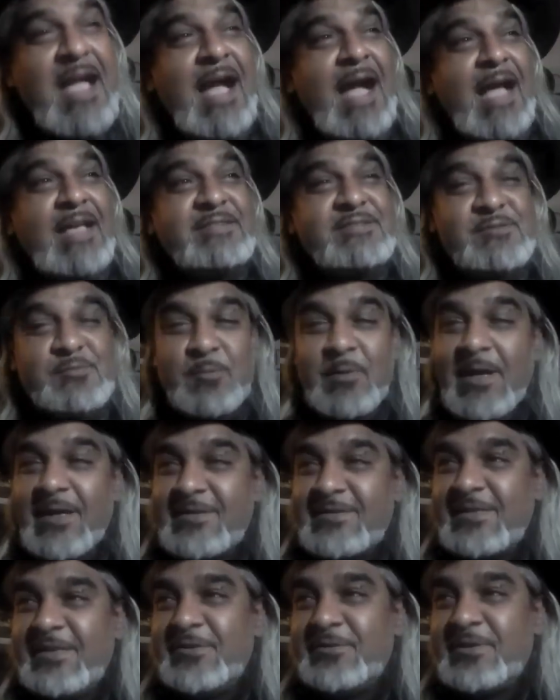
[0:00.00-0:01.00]
I swear
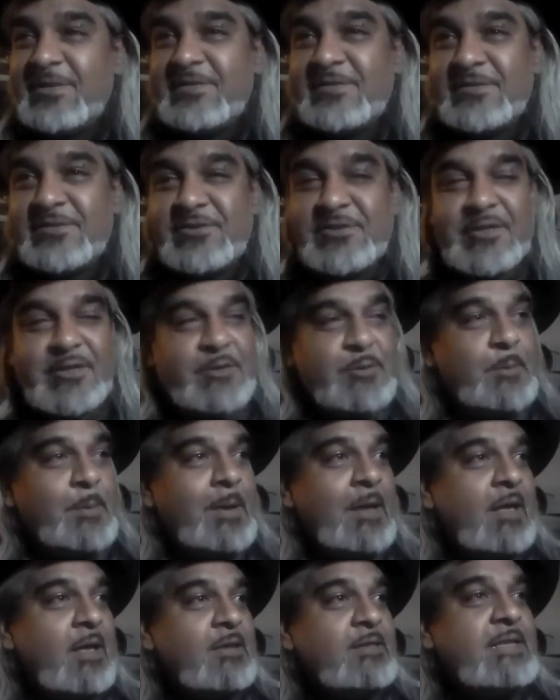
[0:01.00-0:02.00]
to you this is true.
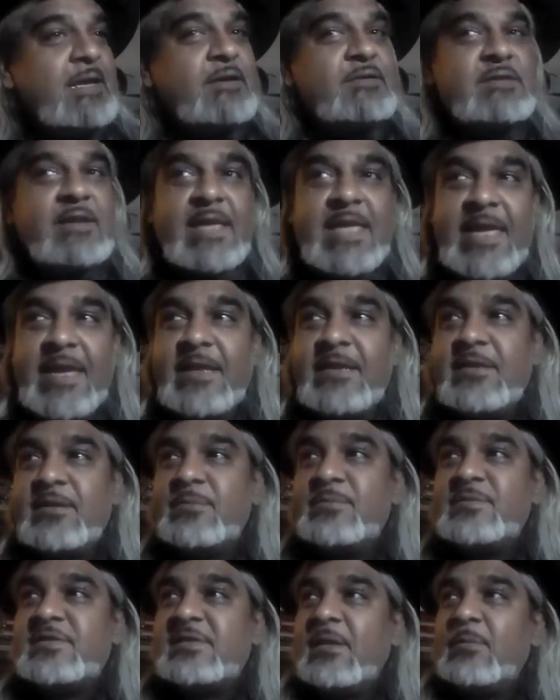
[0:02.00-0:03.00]
There's a
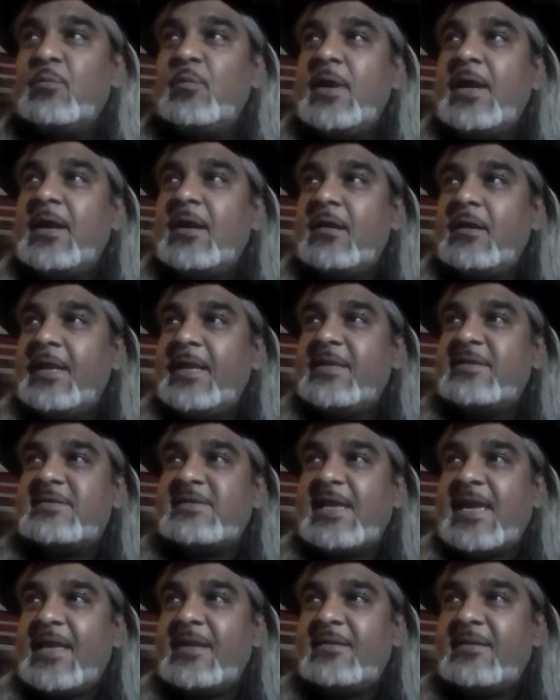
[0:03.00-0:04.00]
kingdom somewhere in
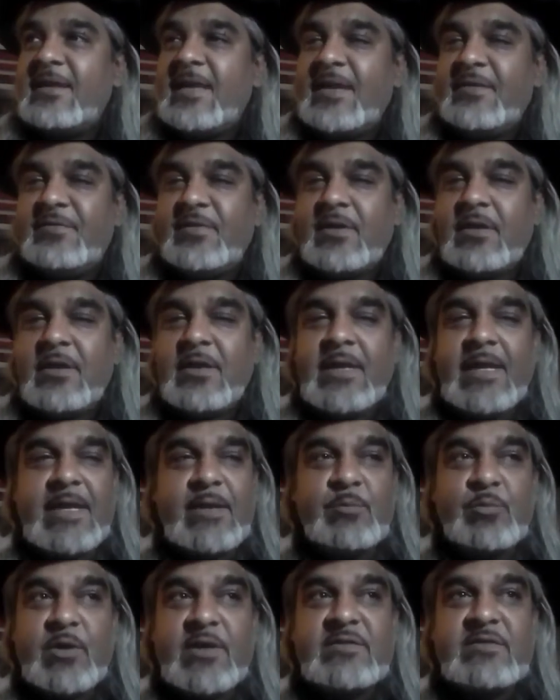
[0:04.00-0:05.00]
Scandinavia,
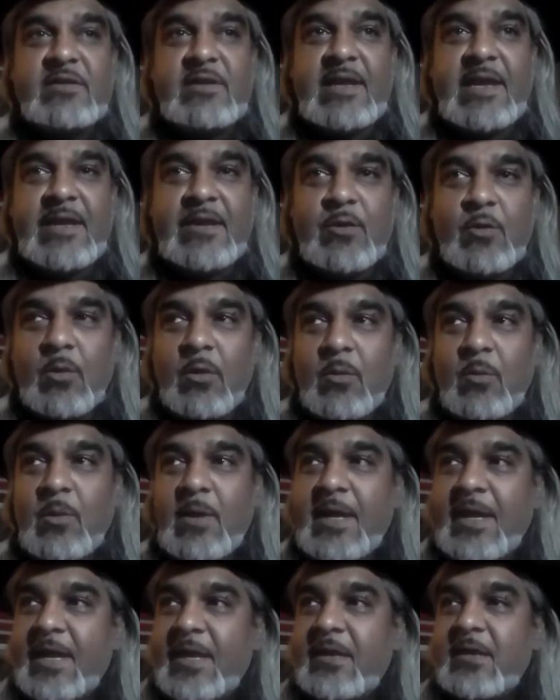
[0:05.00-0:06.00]
in present-day
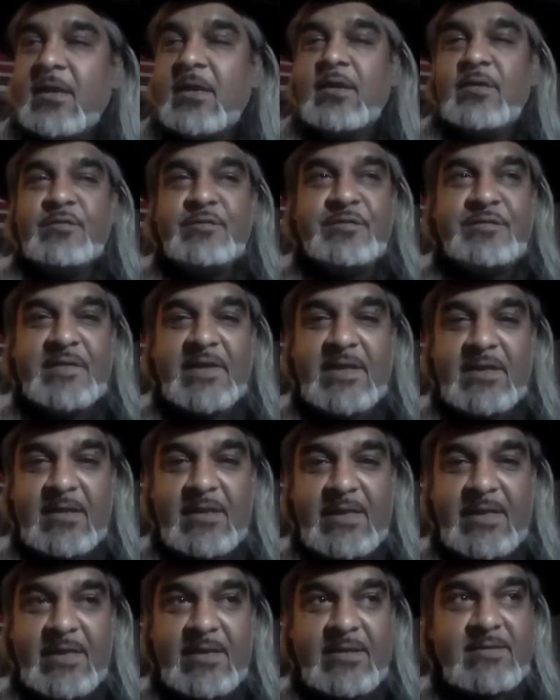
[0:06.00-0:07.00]
Norway,
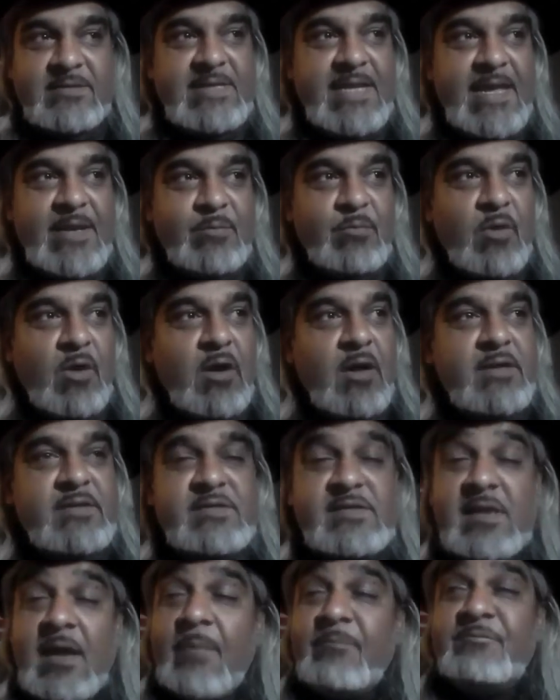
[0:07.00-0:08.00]
Finland, Denmark,
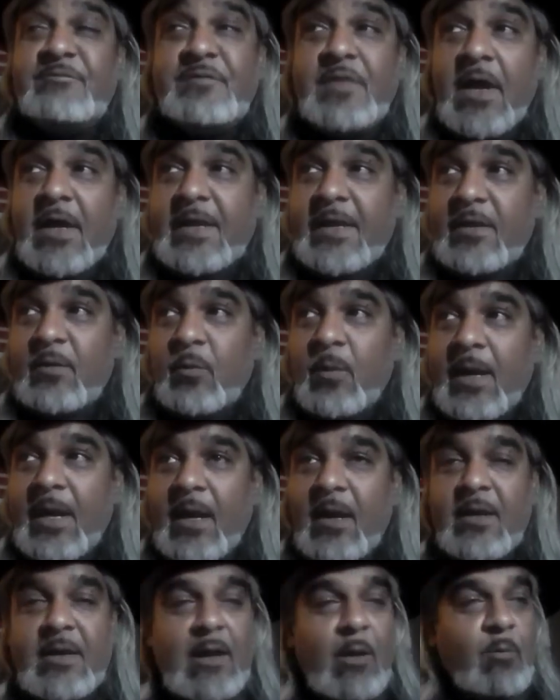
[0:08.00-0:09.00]
some fucking
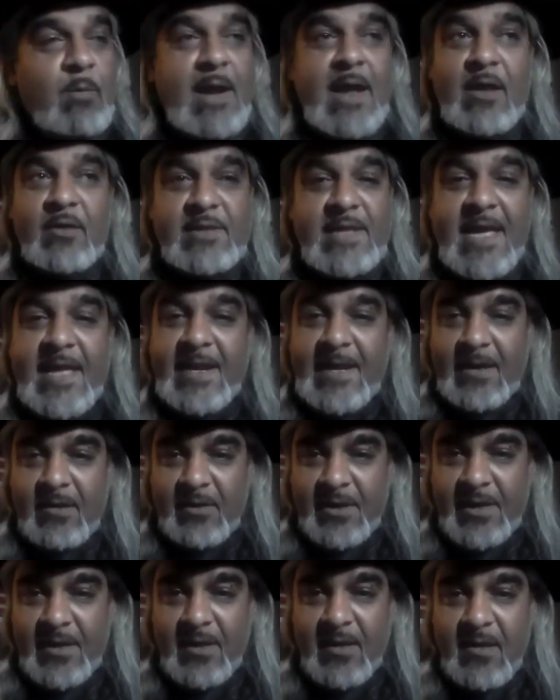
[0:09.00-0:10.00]
where, around that
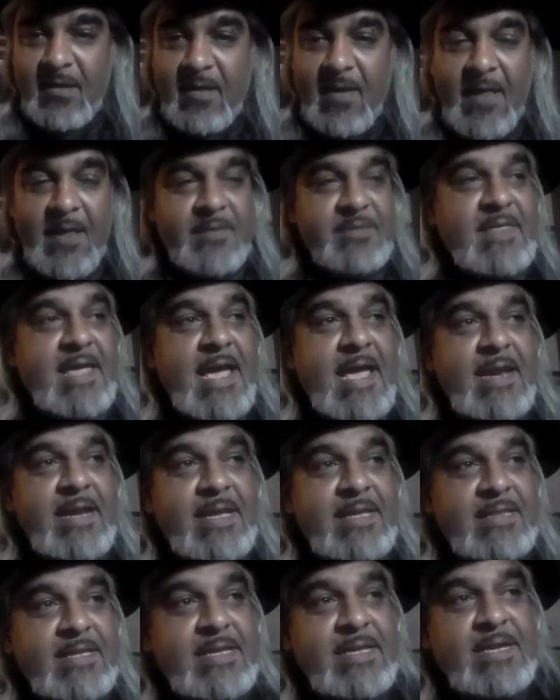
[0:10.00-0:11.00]
area, that
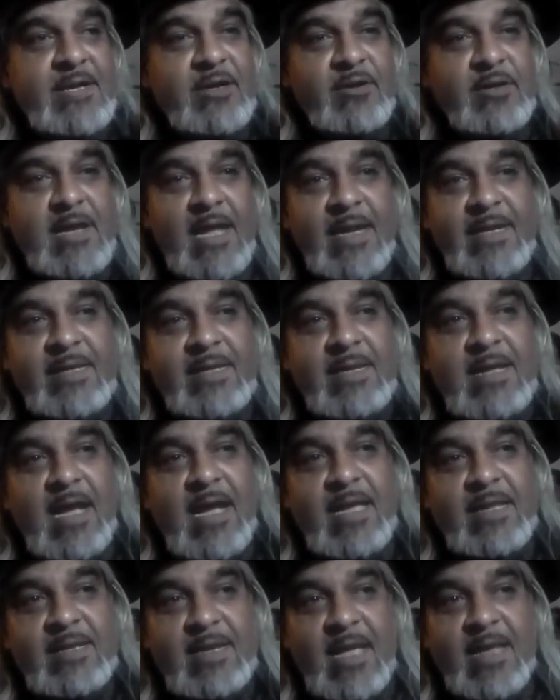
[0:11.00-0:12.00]
in the year
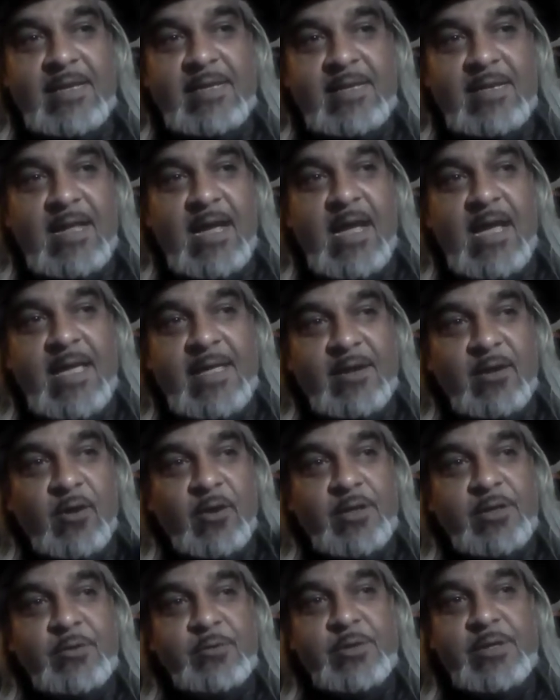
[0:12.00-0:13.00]
99
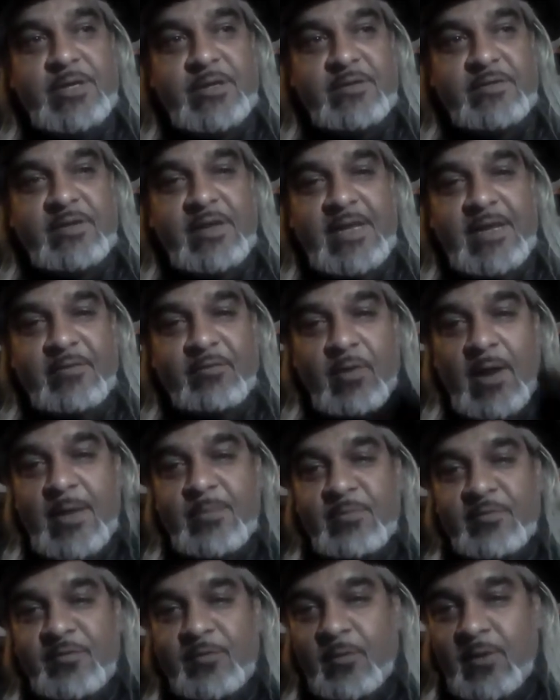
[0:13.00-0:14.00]
on New Year's Eve,
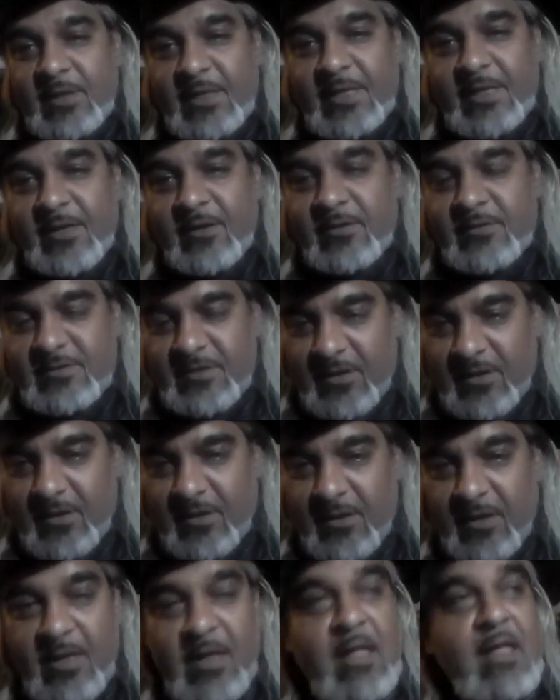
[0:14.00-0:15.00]
right before the year
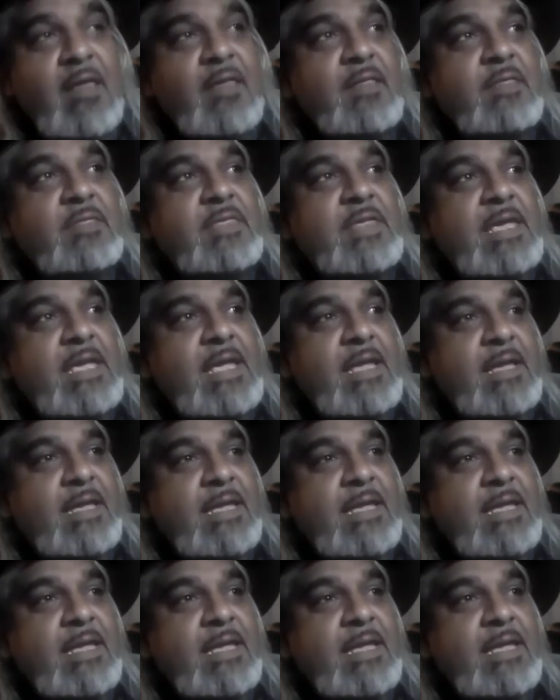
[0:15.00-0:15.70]
turned, the